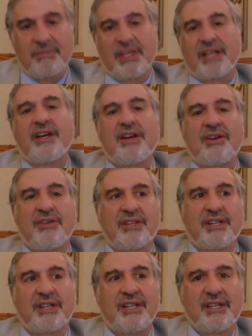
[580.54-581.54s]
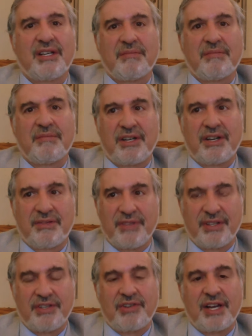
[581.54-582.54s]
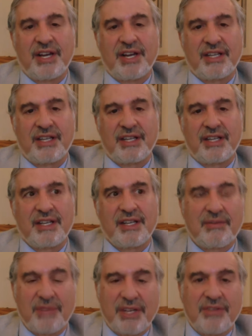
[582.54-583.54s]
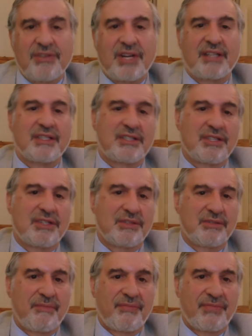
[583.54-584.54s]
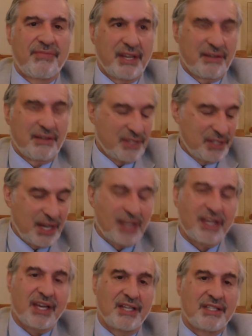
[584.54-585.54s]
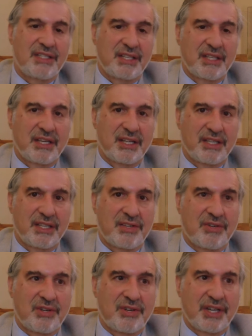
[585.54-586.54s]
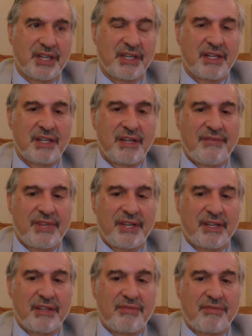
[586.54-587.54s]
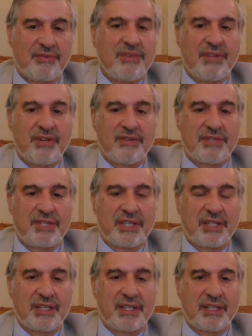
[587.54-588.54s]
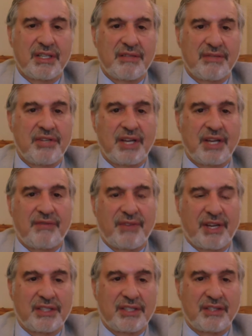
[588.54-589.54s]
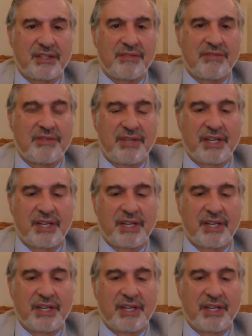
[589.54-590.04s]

take the main coat, put it over the dress, and reunite the two after decades to tell a story through that fashion,